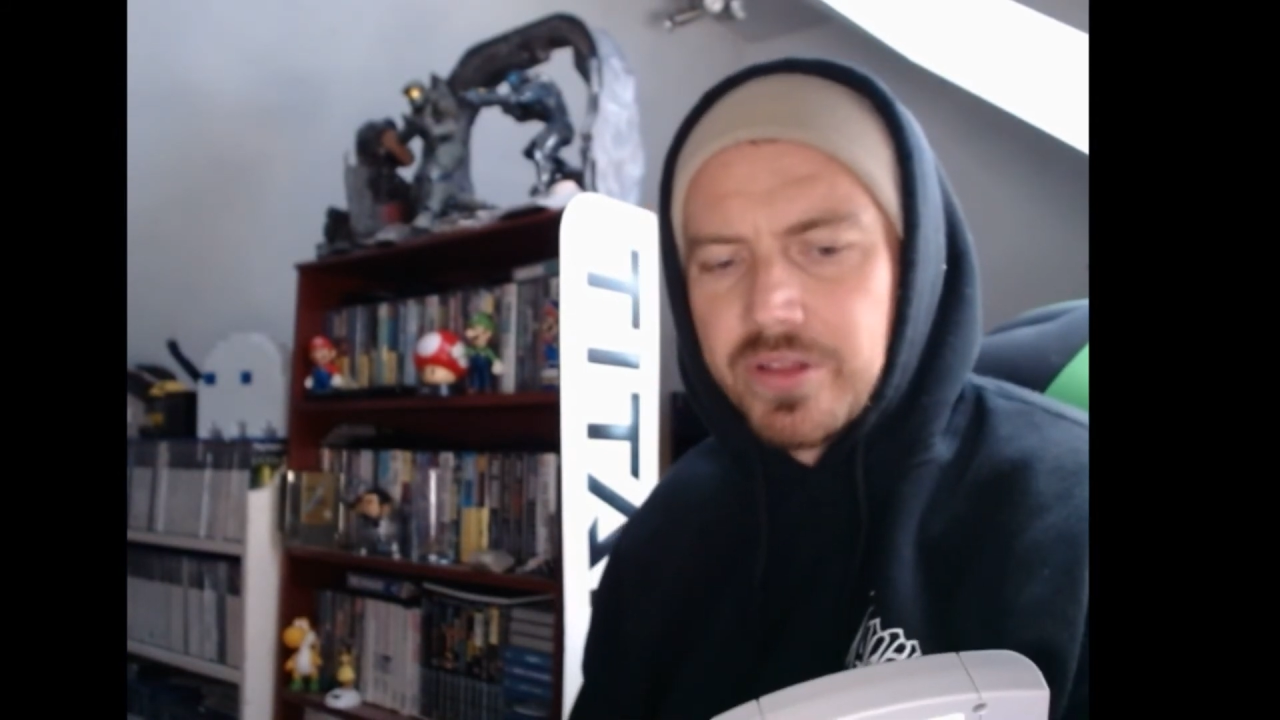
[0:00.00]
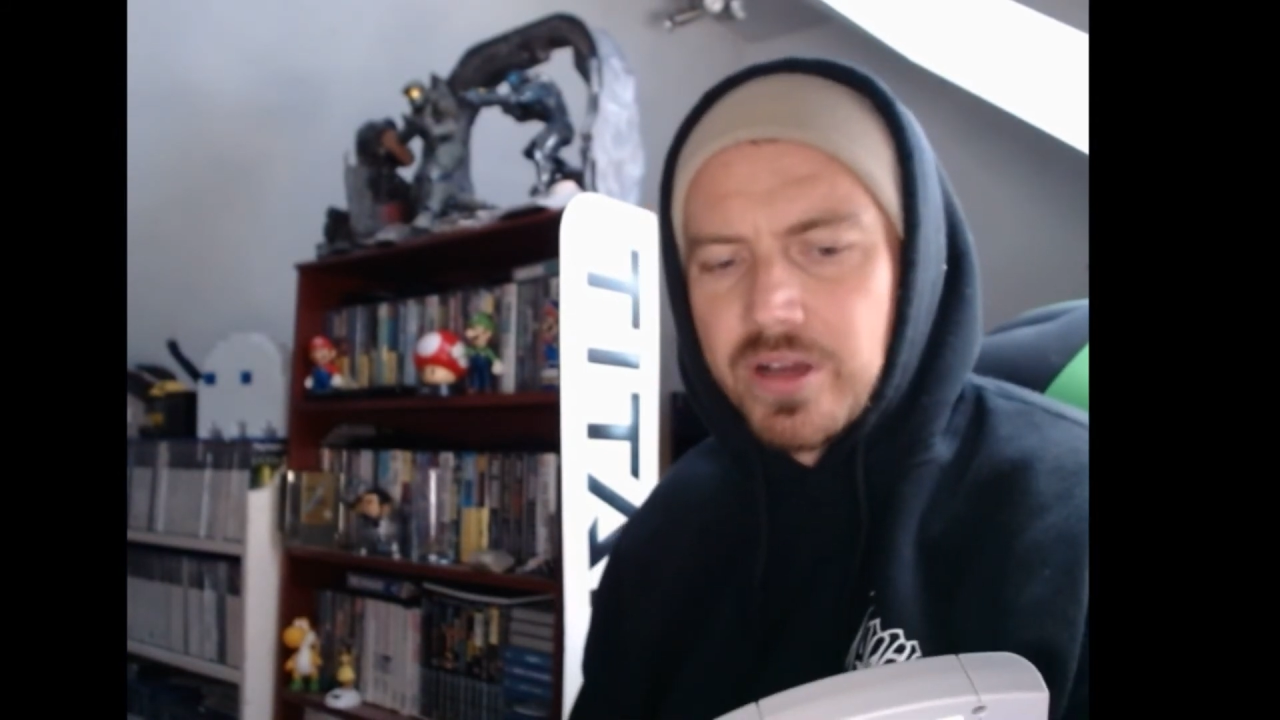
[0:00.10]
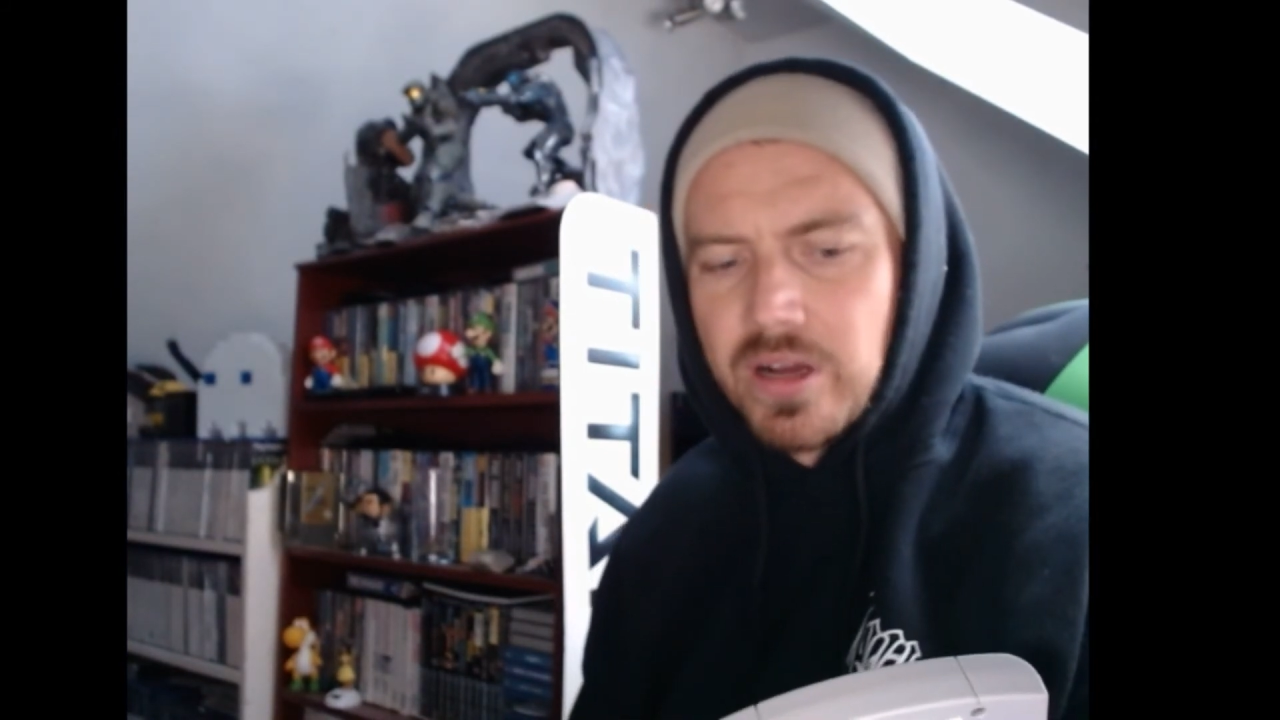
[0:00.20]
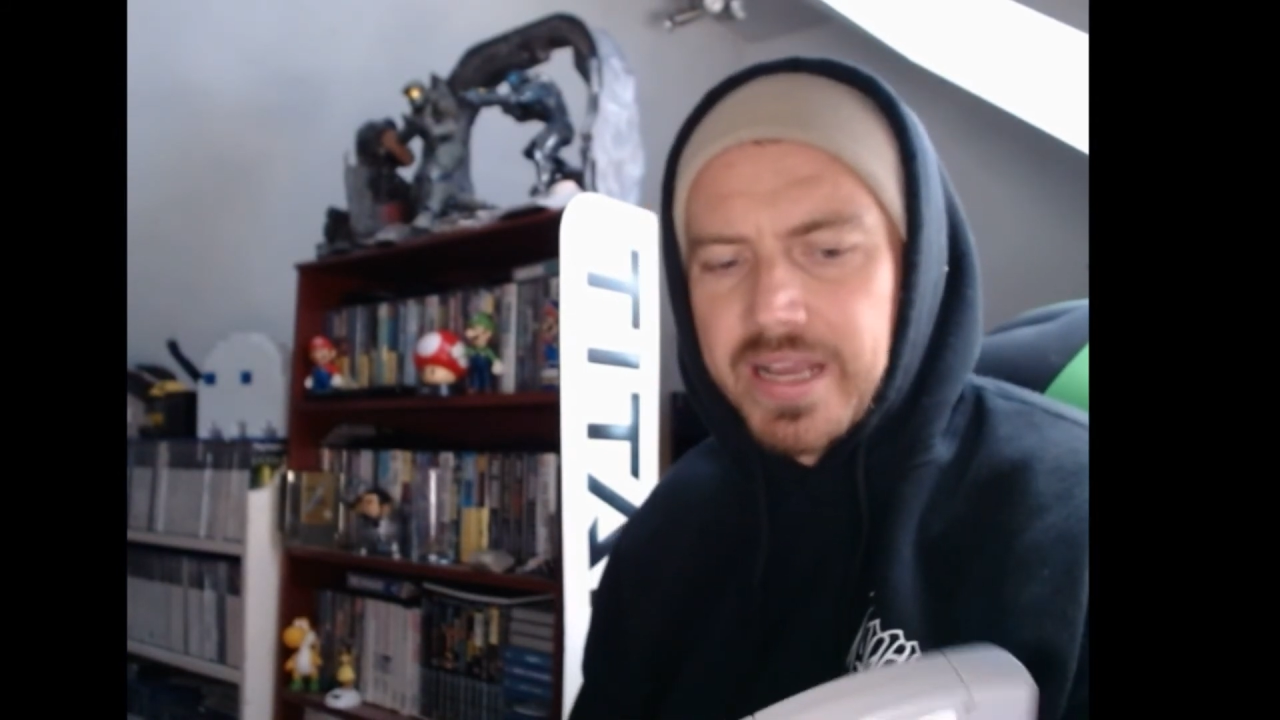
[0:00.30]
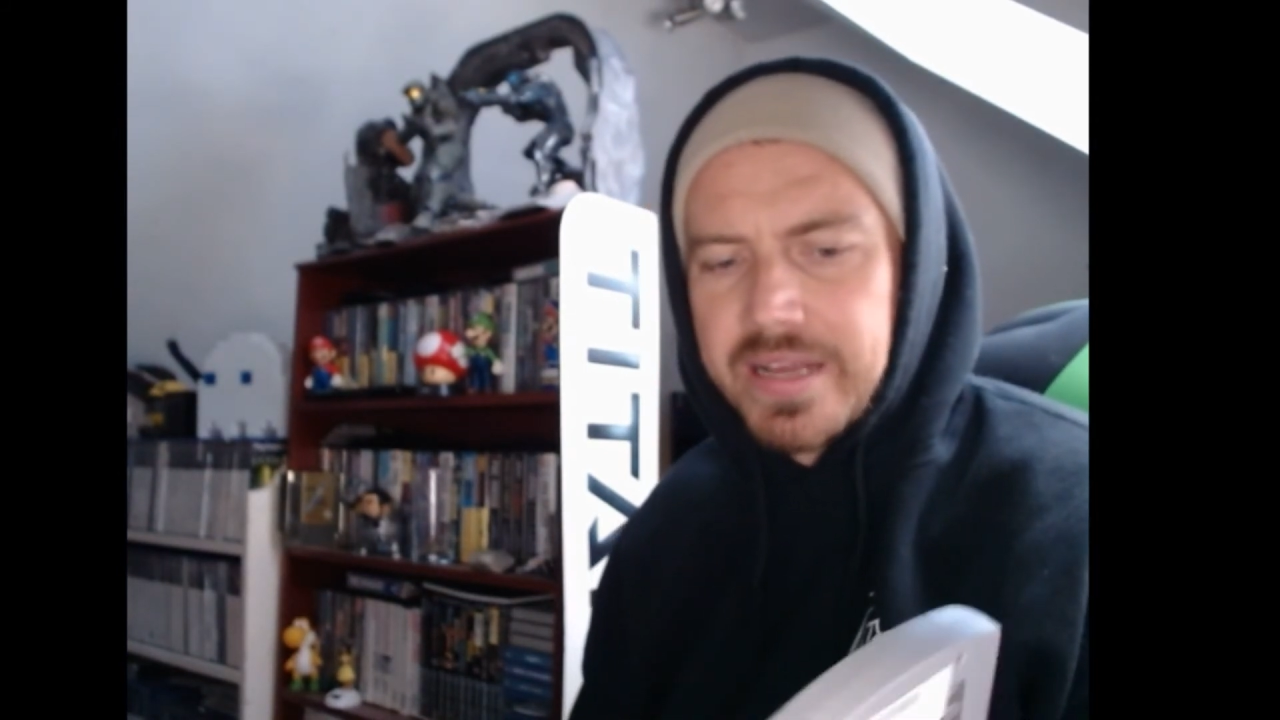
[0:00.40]

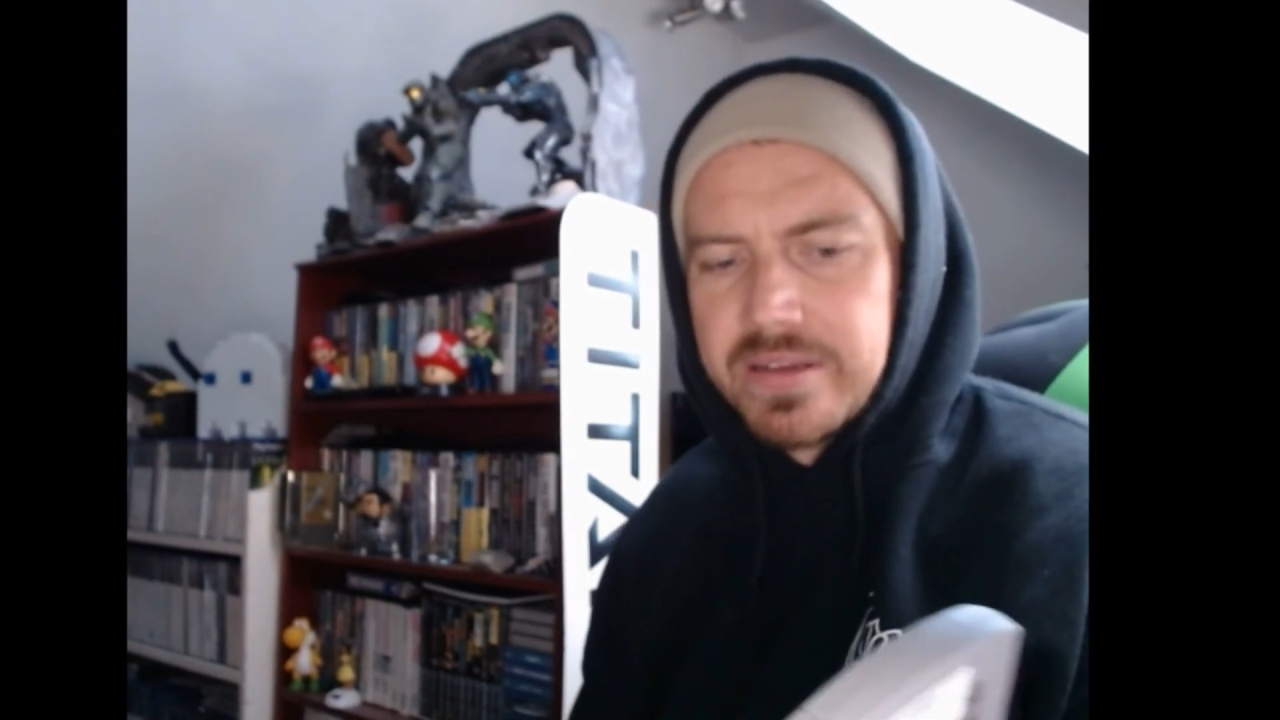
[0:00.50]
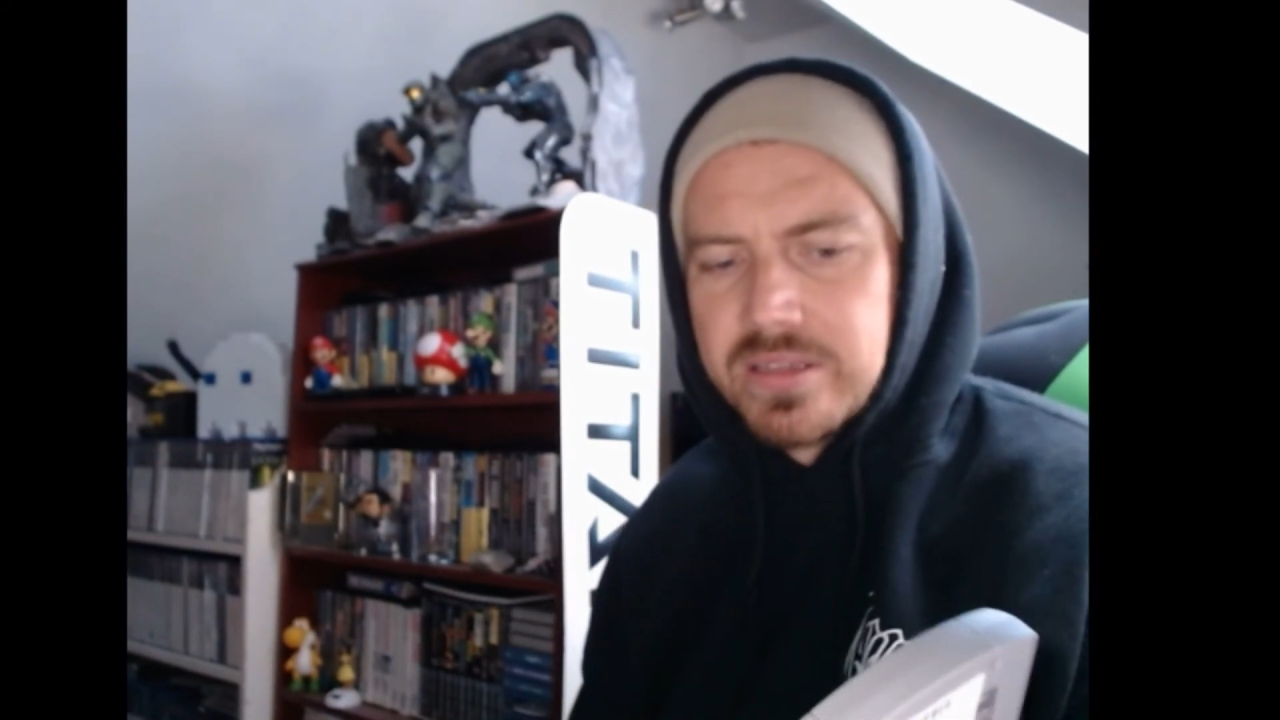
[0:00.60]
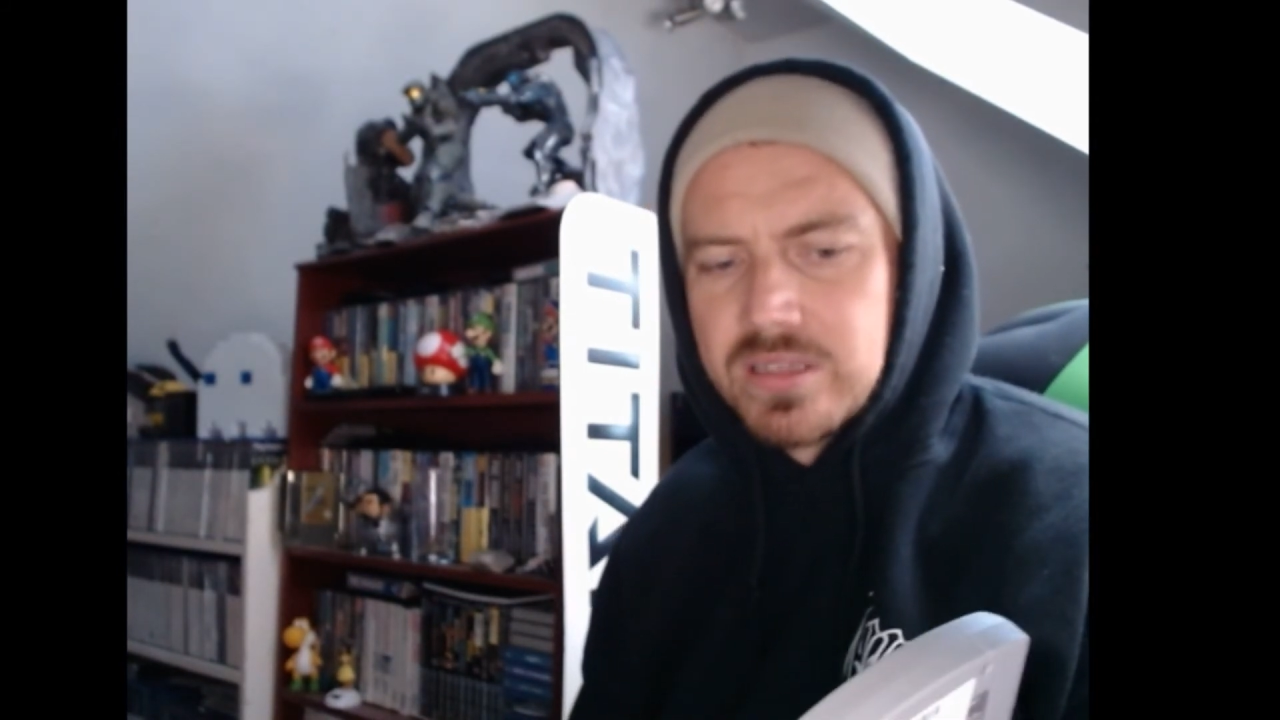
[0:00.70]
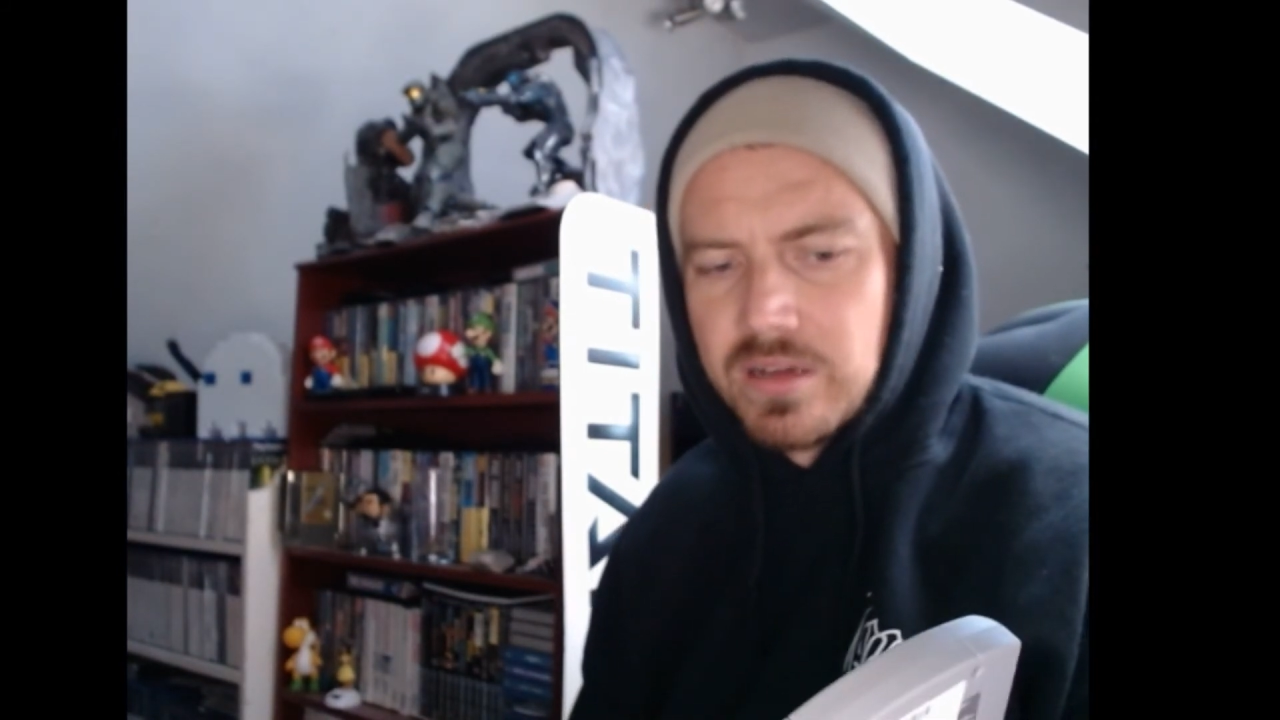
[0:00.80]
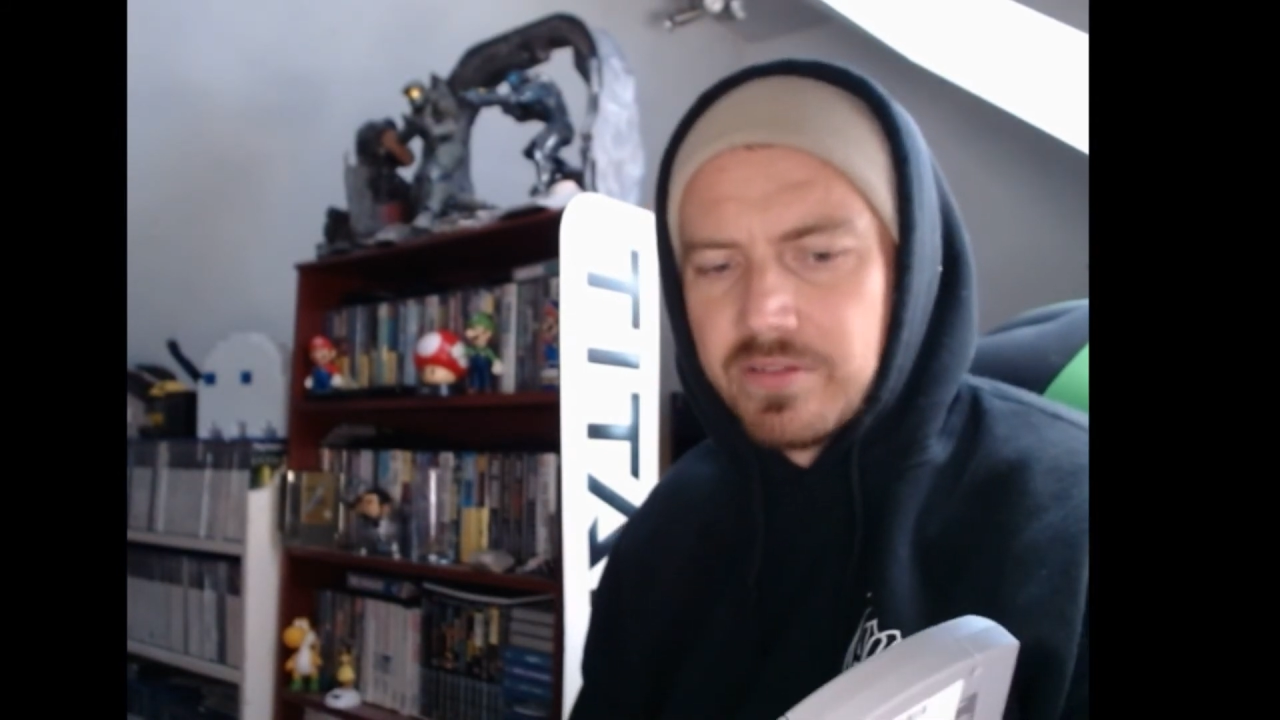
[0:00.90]
arcade and
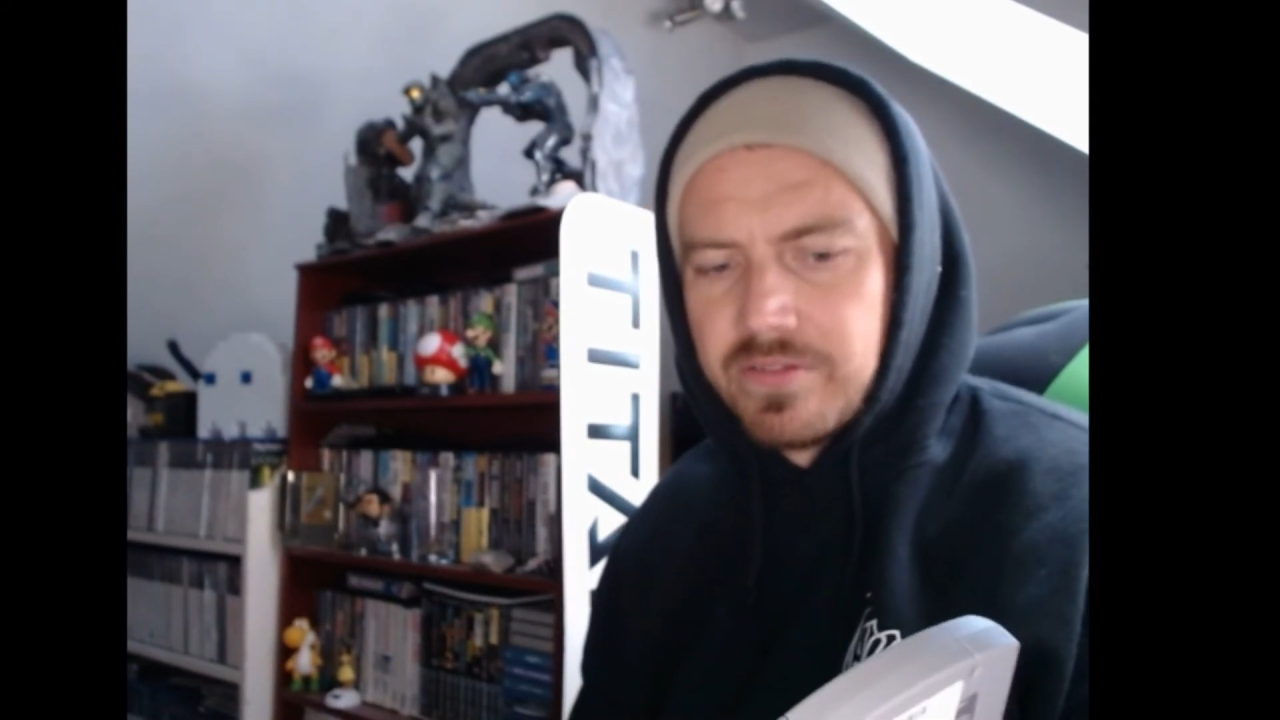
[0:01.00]
stuff,